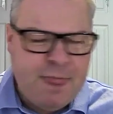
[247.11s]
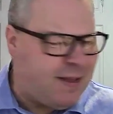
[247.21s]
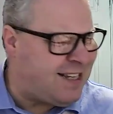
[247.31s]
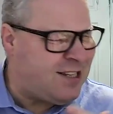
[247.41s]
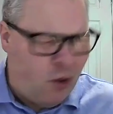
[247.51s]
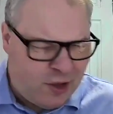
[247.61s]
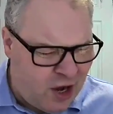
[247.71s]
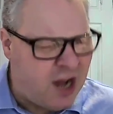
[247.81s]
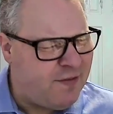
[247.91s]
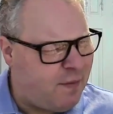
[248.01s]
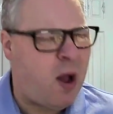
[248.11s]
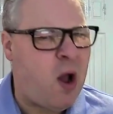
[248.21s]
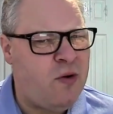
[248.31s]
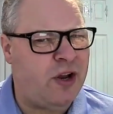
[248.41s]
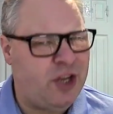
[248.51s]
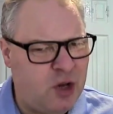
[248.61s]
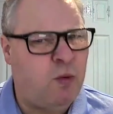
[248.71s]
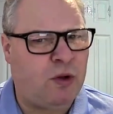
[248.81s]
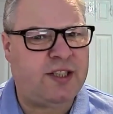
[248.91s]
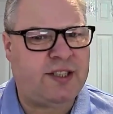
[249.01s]
This is not the kind of opponent you
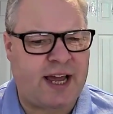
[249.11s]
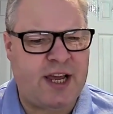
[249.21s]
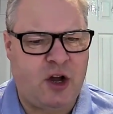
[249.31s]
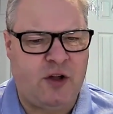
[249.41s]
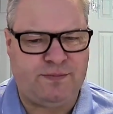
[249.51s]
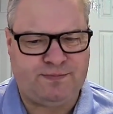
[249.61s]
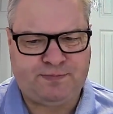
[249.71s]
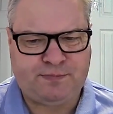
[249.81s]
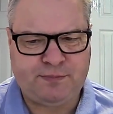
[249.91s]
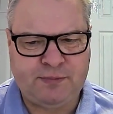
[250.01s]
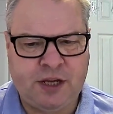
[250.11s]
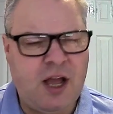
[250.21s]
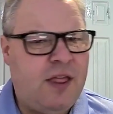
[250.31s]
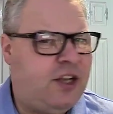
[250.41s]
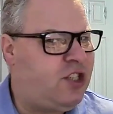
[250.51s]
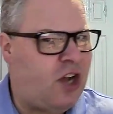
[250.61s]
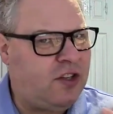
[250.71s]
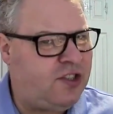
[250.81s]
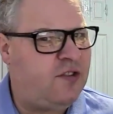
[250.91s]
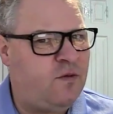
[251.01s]
want to take on. The
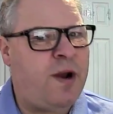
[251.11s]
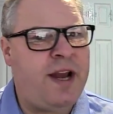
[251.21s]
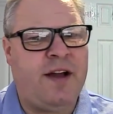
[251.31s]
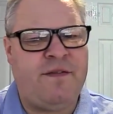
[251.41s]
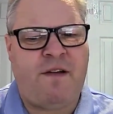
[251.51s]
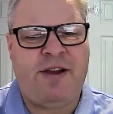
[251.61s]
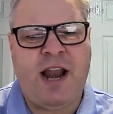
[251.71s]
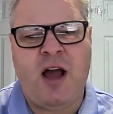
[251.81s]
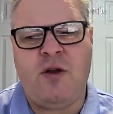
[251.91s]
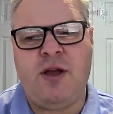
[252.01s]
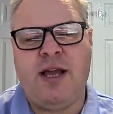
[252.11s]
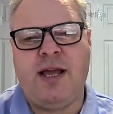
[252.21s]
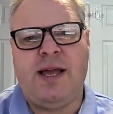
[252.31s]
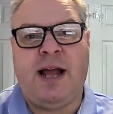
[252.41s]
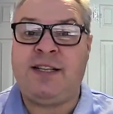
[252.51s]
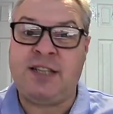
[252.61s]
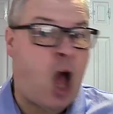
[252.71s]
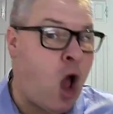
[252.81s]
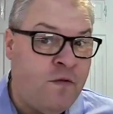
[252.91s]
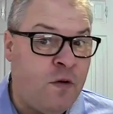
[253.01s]
chances of winning are very low. It's an
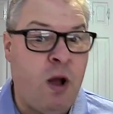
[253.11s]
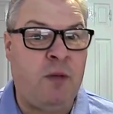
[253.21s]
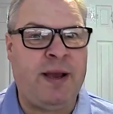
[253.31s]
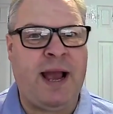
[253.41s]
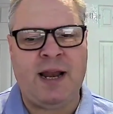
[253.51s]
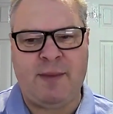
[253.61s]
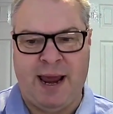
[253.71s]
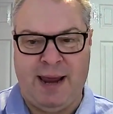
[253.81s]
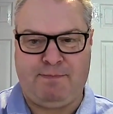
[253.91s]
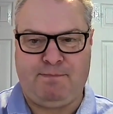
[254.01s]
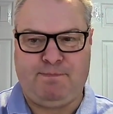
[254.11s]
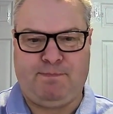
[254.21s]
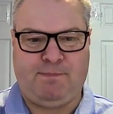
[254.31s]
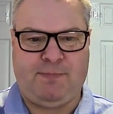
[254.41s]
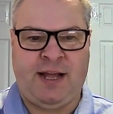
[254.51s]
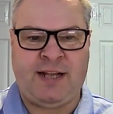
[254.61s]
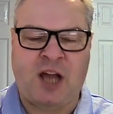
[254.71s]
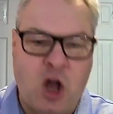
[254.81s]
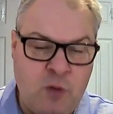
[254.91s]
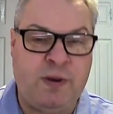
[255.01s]
overwhelming enemy. It's a
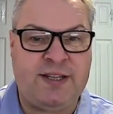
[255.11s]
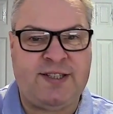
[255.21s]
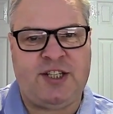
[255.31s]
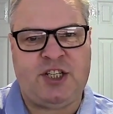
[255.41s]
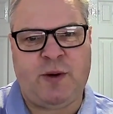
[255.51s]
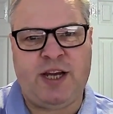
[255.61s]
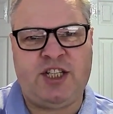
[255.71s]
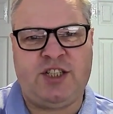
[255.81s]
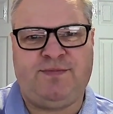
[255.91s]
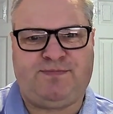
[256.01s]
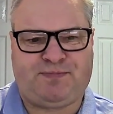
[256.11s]
hopeless situation.